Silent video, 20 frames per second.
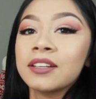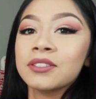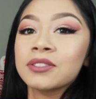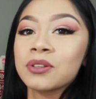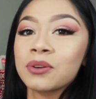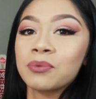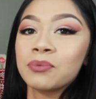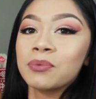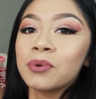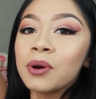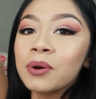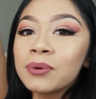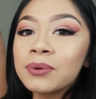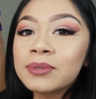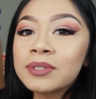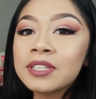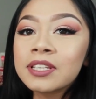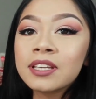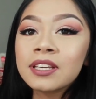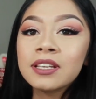these
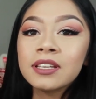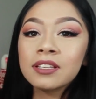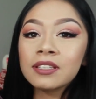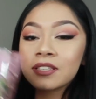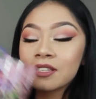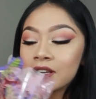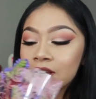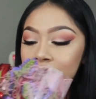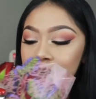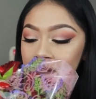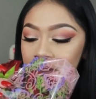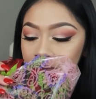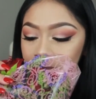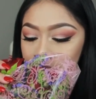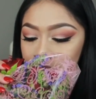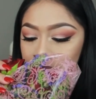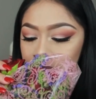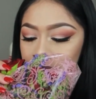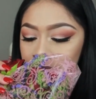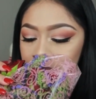roses.
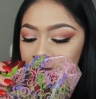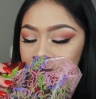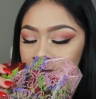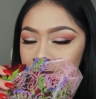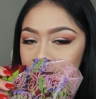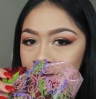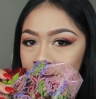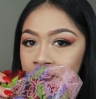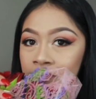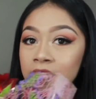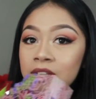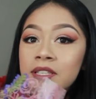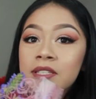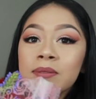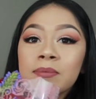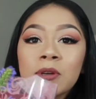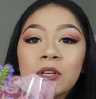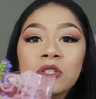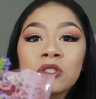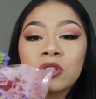They
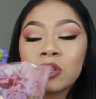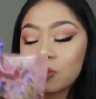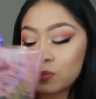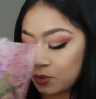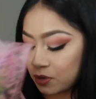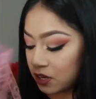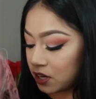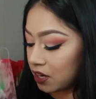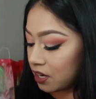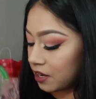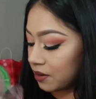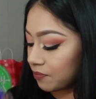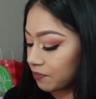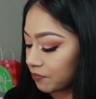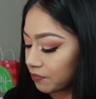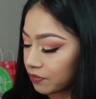smell so pretty.